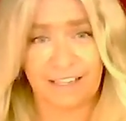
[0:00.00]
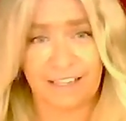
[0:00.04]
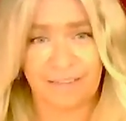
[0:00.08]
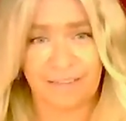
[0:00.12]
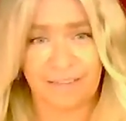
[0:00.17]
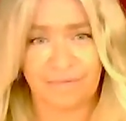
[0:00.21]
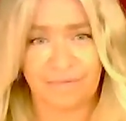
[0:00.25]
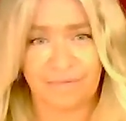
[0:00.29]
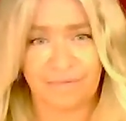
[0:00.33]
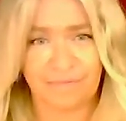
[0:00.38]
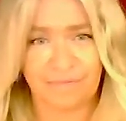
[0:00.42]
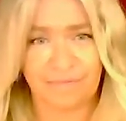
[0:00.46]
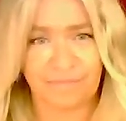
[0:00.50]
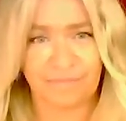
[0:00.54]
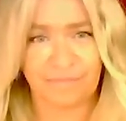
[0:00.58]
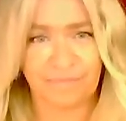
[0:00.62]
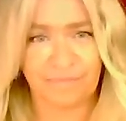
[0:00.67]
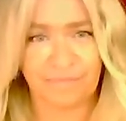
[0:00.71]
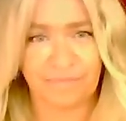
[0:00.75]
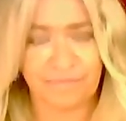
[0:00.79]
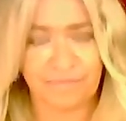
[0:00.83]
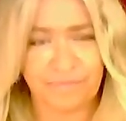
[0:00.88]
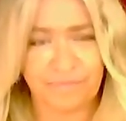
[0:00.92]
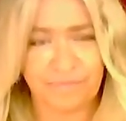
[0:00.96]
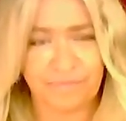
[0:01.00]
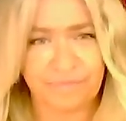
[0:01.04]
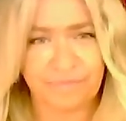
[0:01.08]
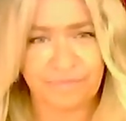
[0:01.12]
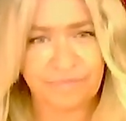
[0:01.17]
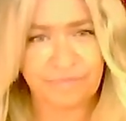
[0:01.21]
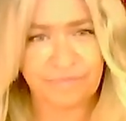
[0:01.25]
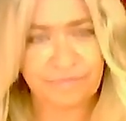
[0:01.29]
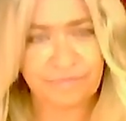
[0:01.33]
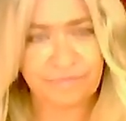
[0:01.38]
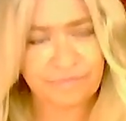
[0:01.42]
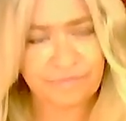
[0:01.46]

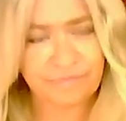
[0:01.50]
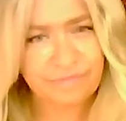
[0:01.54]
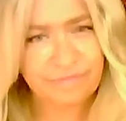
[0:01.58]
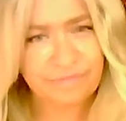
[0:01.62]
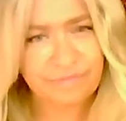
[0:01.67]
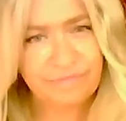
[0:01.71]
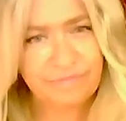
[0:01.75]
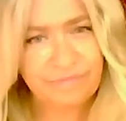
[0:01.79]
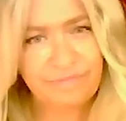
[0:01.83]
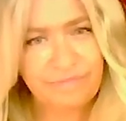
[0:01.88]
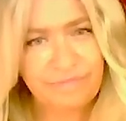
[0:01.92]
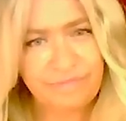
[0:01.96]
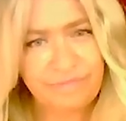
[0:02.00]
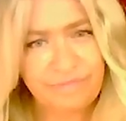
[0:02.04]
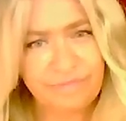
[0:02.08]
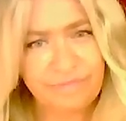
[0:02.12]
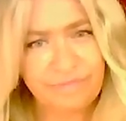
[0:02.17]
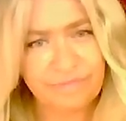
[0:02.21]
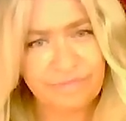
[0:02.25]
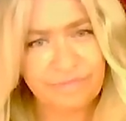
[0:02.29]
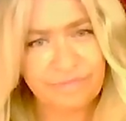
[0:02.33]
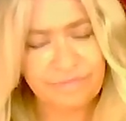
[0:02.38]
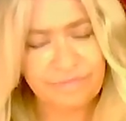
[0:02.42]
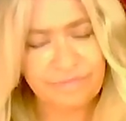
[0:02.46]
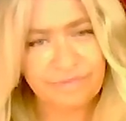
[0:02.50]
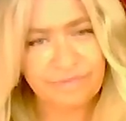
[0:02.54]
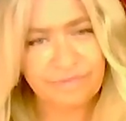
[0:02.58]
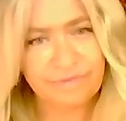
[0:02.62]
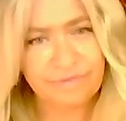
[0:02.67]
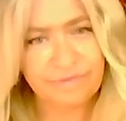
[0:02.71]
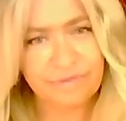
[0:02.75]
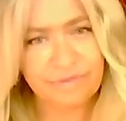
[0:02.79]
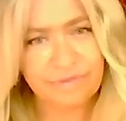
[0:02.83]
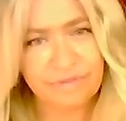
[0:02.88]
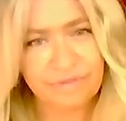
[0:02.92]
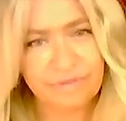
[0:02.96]

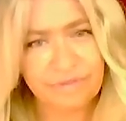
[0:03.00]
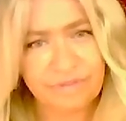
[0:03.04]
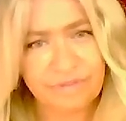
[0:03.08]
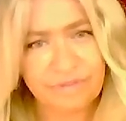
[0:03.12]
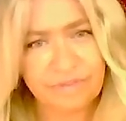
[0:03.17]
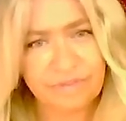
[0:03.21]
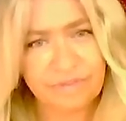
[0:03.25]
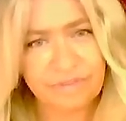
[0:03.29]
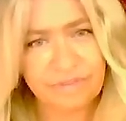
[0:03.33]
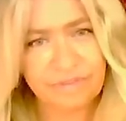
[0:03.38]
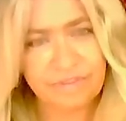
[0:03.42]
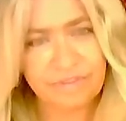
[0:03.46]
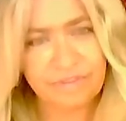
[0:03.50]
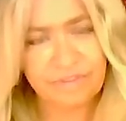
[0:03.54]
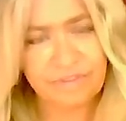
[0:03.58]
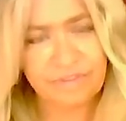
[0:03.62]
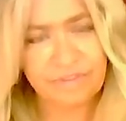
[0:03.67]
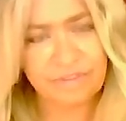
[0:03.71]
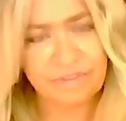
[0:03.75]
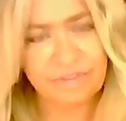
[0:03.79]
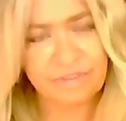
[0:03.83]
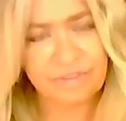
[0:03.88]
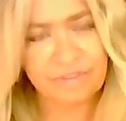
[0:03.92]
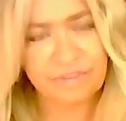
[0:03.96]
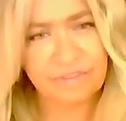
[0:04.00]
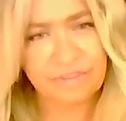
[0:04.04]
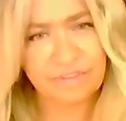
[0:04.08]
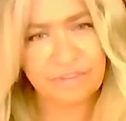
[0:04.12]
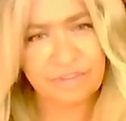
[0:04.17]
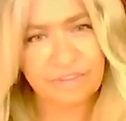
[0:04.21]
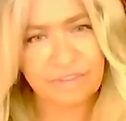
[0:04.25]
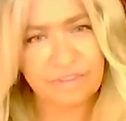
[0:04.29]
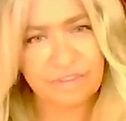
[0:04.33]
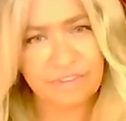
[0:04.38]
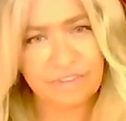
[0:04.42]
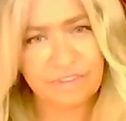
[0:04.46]

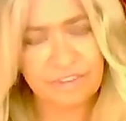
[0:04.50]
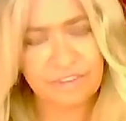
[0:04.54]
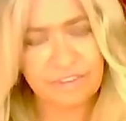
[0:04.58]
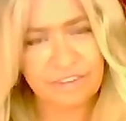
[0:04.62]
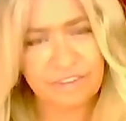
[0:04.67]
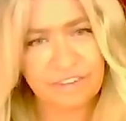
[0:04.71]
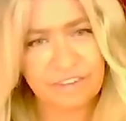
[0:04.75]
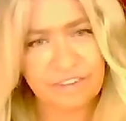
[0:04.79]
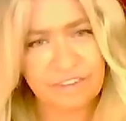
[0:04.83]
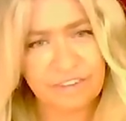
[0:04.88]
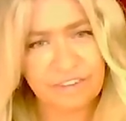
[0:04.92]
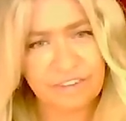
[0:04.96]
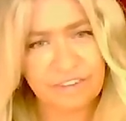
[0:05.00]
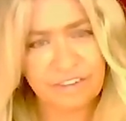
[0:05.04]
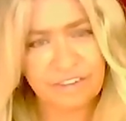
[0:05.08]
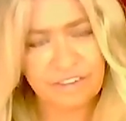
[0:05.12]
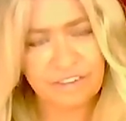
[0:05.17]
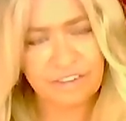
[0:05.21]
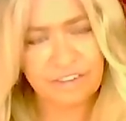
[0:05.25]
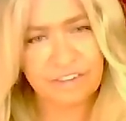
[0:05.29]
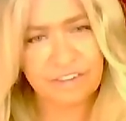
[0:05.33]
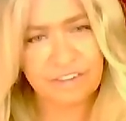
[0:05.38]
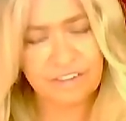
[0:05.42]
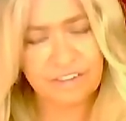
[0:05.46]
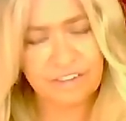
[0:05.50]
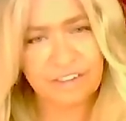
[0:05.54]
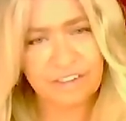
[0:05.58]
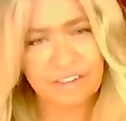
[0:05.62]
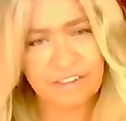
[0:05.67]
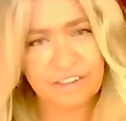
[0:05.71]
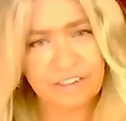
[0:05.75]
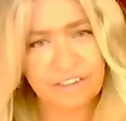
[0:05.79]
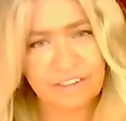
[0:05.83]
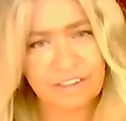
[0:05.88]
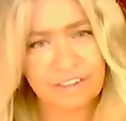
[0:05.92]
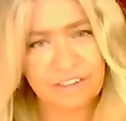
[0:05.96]

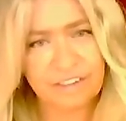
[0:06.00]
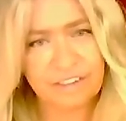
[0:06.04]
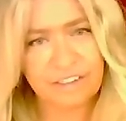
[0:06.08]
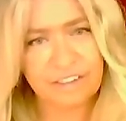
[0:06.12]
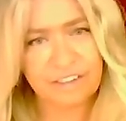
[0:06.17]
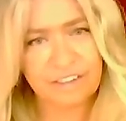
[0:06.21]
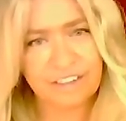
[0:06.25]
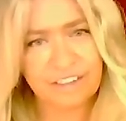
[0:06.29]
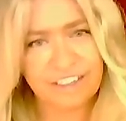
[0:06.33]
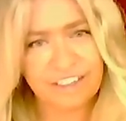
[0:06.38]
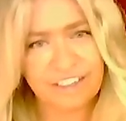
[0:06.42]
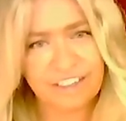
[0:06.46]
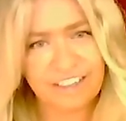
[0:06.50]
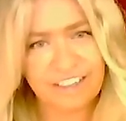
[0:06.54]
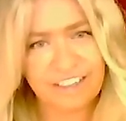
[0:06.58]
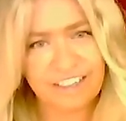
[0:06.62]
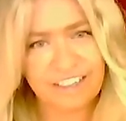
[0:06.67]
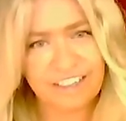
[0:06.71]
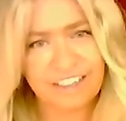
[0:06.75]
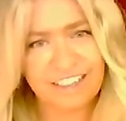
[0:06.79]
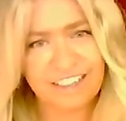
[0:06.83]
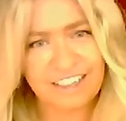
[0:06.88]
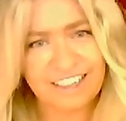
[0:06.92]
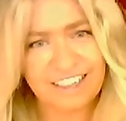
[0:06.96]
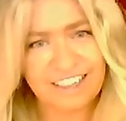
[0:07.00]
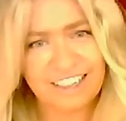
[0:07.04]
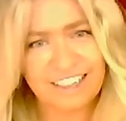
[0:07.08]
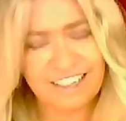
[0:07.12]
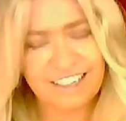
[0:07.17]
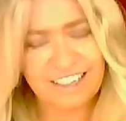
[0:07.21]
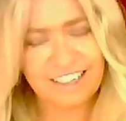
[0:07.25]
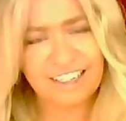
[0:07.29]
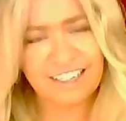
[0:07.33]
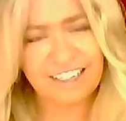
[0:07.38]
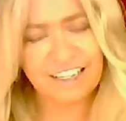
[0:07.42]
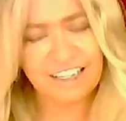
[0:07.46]

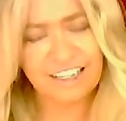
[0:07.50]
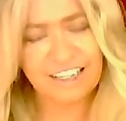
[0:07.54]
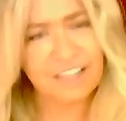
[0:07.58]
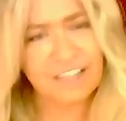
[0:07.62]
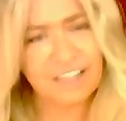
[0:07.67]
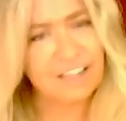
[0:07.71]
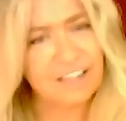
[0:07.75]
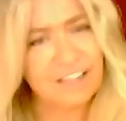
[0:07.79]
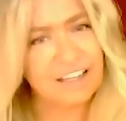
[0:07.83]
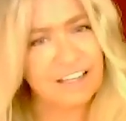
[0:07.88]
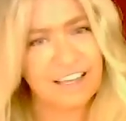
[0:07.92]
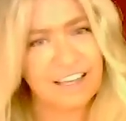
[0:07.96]
[no speech]